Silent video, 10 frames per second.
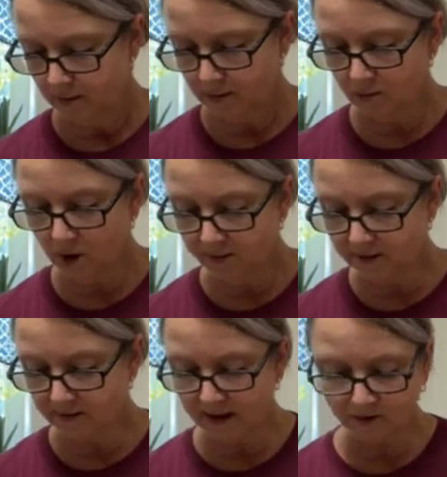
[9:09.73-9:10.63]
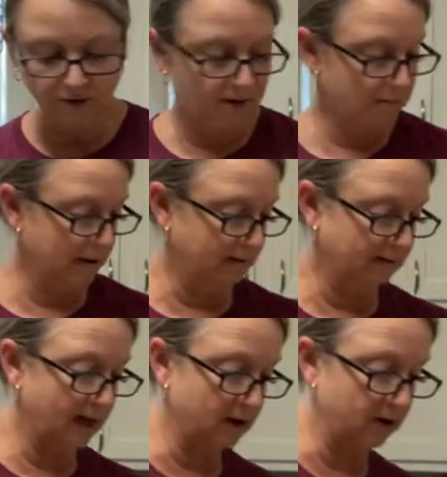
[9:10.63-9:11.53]
Dalton is actually coming in
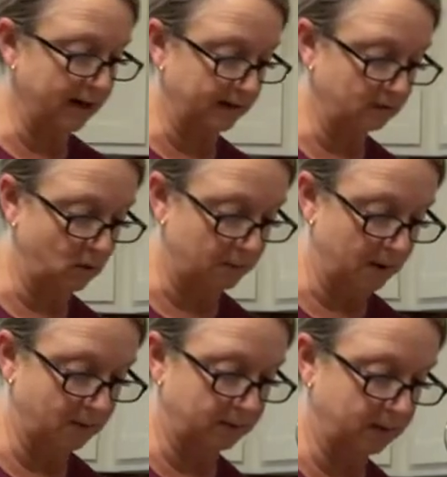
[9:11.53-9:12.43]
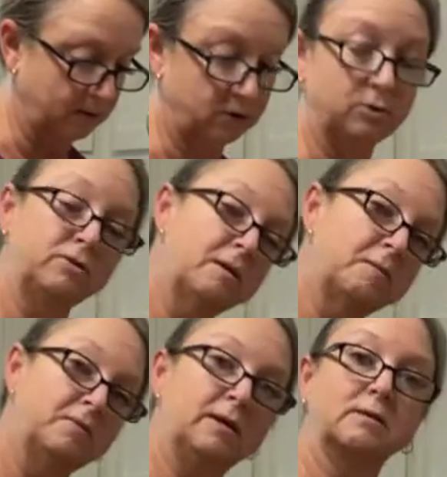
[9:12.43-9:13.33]
Saturday, so I'll probably do some
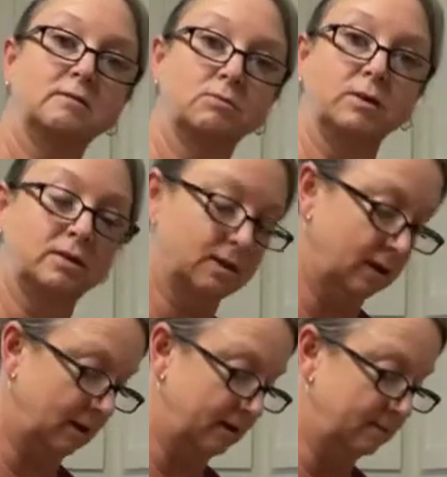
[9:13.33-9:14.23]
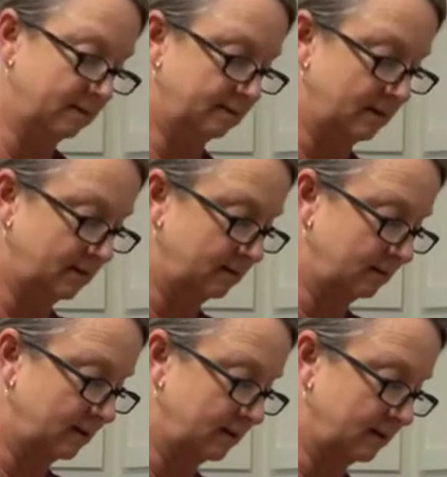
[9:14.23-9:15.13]
of this and leave the seeds
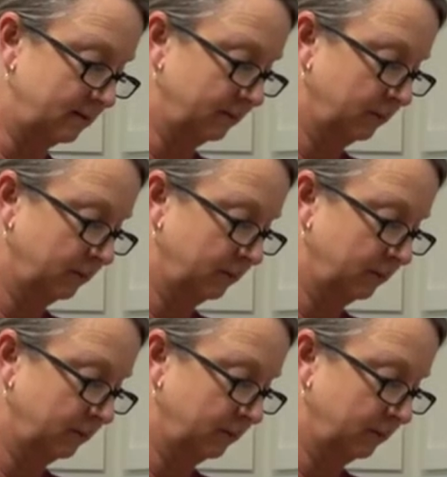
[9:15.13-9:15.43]
in.